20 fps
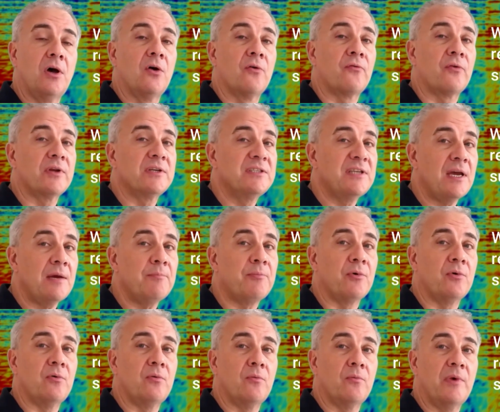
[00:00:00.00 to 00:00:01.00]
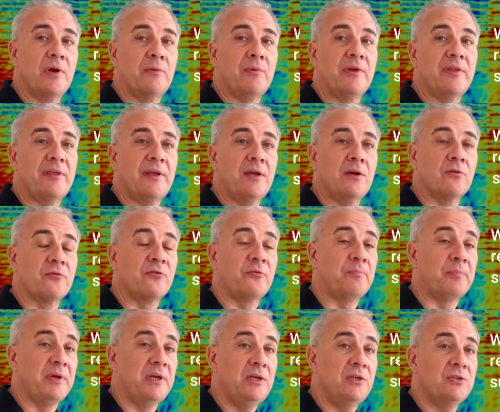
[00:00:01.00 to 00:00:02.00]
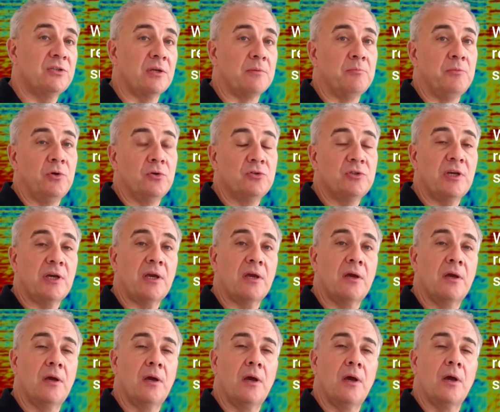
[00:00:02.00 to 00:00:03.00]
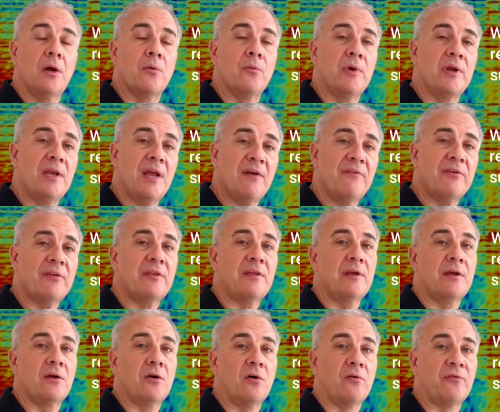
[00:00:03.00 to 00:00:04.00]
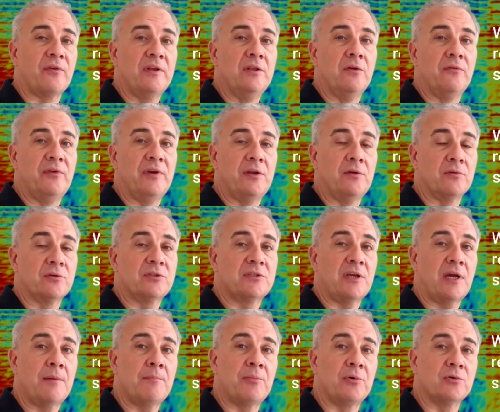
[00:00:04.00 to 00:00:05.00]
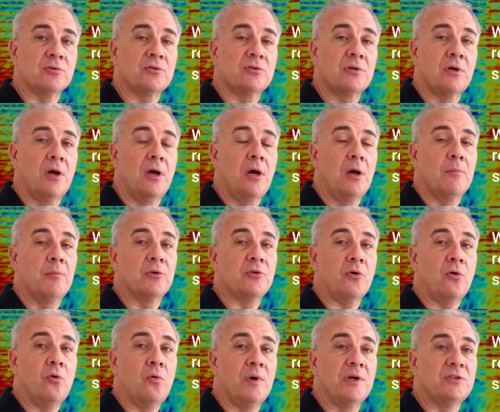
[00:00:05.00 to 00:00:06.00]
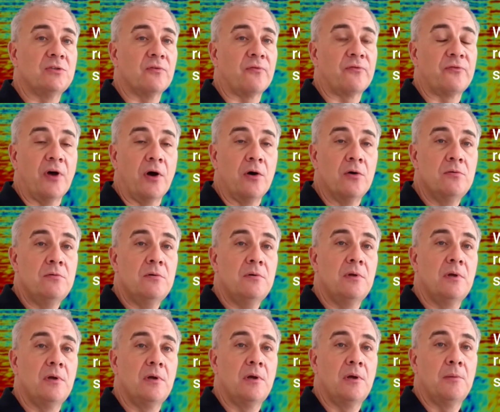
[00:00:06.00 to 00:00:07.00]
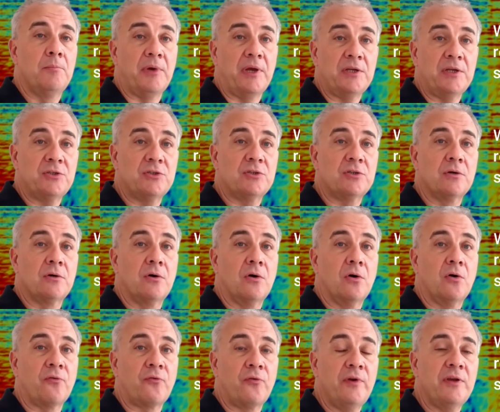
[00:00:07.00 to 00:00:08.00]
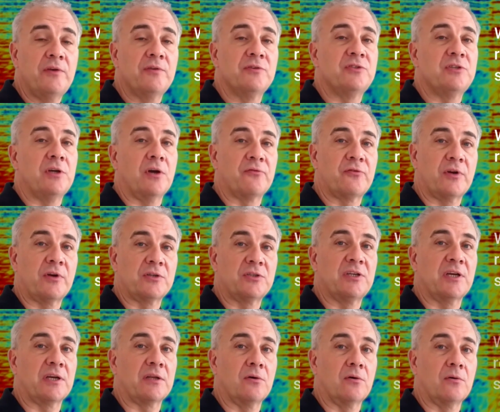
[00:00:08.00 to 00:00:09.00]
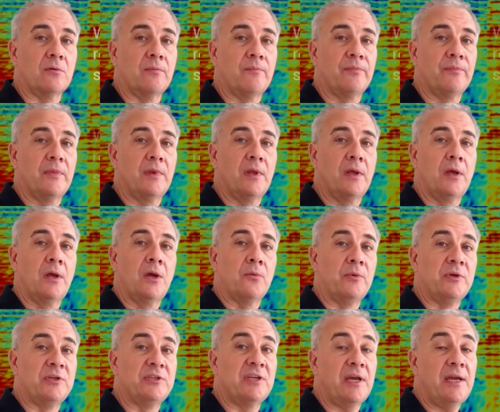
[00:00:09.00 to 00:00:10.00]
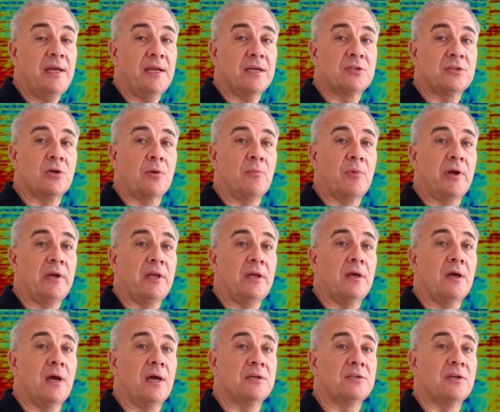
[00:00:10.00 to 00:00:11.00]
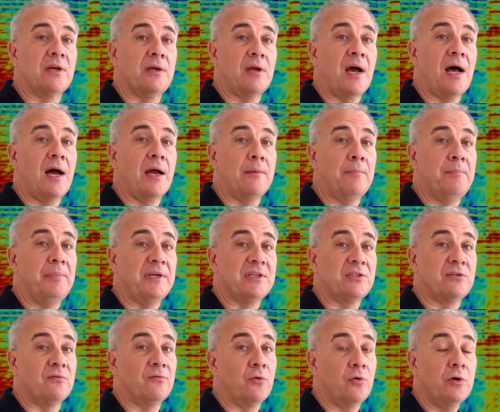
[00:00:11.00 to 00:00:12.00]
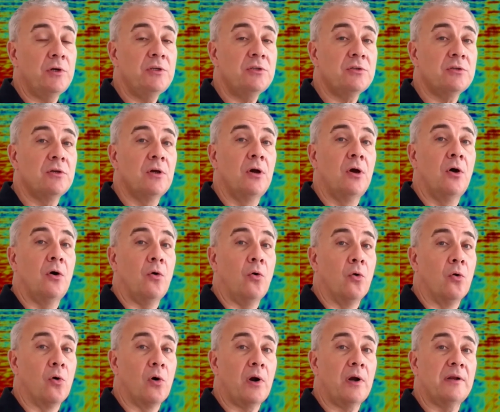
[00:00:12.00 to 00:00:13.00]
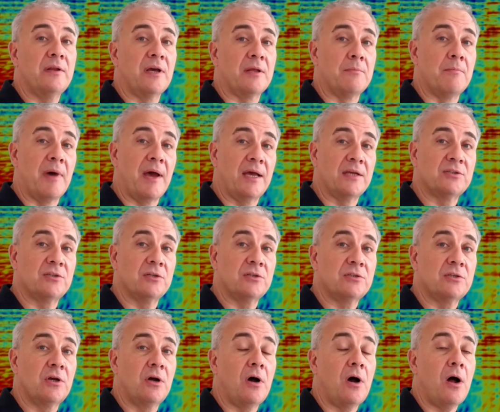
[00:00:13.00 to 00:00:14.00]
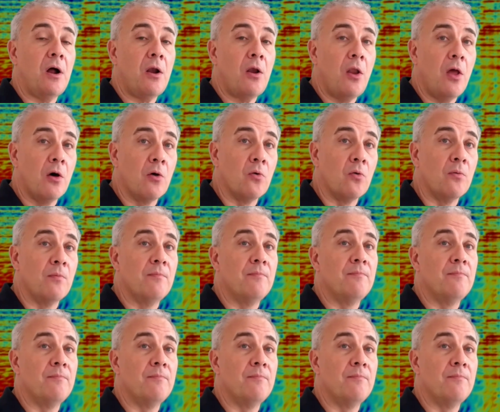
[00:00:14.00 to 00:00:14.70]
For example, when we think of speech and music, we never think of individual samples, but always of tone, pitch, or frequency of such signal. We say that somebody has a high-pitched voice or that basses are low.